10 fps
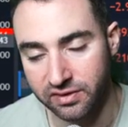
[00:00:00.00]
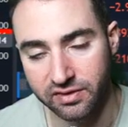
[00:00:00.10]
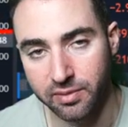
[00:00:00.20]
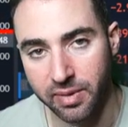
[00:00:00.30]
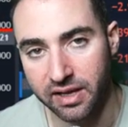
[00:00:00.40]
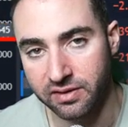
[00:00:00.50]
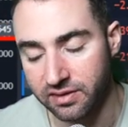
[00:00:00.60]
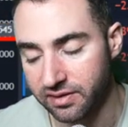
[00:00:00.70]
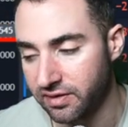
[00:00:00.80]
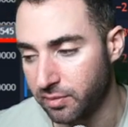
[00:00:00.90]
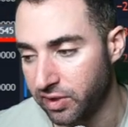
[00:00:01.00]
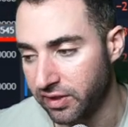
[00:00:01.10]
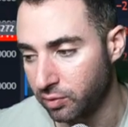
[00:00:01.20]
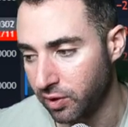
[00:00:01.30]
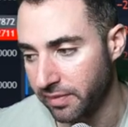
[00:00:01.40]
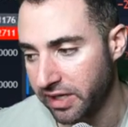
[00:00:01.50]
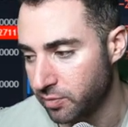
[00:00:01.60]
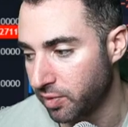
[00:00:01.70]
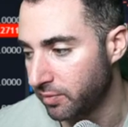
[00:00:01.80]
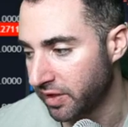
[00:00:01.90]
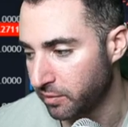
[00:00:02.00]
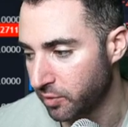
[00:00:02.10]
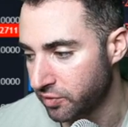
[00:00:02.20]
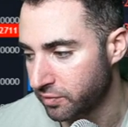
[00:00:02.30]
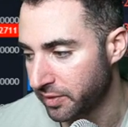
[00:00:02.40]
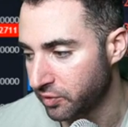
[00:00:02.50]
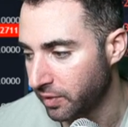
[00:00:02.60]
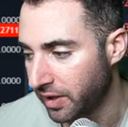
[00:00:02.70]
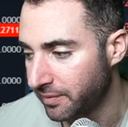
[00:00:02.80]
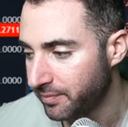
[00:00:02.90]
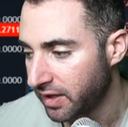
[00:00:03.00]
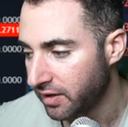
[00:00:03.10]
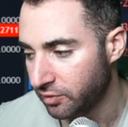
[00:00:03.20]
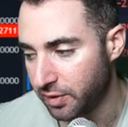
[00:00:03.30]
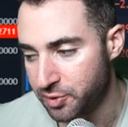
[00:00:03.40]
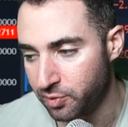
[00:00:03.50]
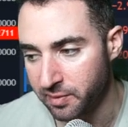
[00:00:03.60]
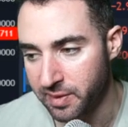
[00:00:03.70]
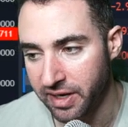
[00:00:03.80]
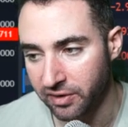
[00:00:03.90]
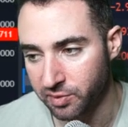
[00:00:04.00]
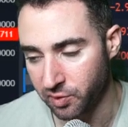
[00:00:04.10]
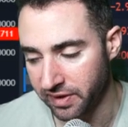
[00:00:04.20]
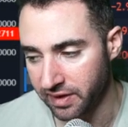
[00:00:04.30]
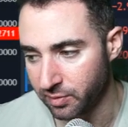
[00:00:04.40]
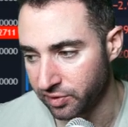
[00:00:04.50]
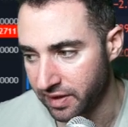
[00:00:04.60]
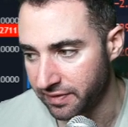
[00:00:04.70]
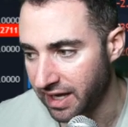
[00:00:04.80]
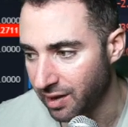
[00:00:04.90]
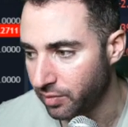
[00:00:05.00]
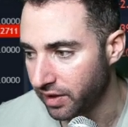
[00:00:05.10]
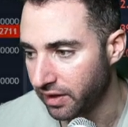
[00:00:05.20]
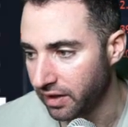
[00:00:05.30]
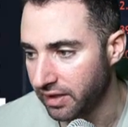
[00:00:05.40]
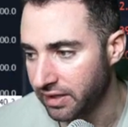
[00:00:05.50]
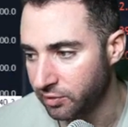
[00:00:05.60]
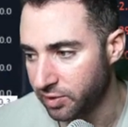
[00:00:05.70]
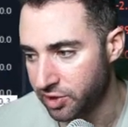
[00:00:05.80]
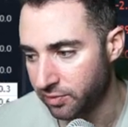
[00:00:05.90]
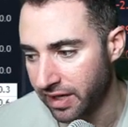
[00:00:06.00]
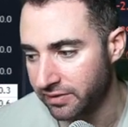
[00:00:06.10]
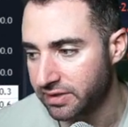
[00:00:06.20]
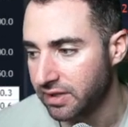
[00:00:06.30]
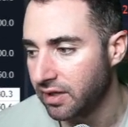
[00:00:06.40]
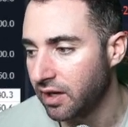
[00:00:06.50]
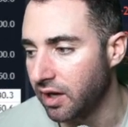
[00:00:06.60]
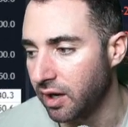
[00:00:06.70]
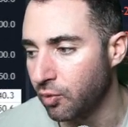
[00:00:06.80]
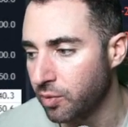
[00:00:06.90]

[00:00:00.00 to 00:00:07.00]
the place where major pumps have emerged from as well. So I do want to be balanced with the way that I present that, but is switching around. More